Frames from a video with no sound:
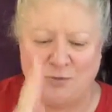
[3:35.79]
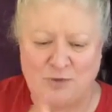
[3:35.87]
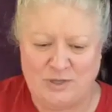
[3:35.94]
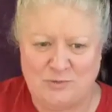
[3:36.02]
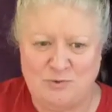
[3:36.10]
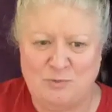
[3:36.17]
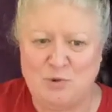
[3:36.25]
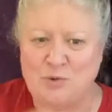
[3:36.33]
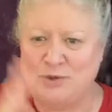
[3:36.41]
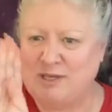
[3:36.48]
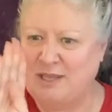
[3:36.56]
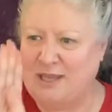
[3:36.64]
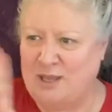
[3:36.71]
when you were
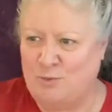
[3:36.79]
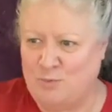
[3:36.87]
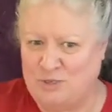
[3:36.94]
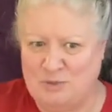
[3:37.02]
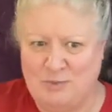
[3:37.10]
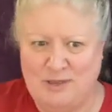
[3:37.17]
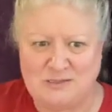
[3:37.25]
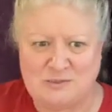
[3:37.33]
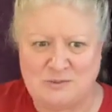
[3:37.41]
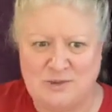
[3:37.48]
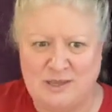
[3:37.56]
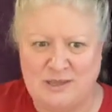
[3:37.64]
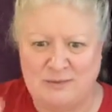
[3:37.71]
born and when you pass
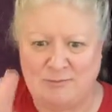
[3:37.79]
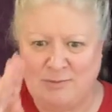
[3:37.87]
away,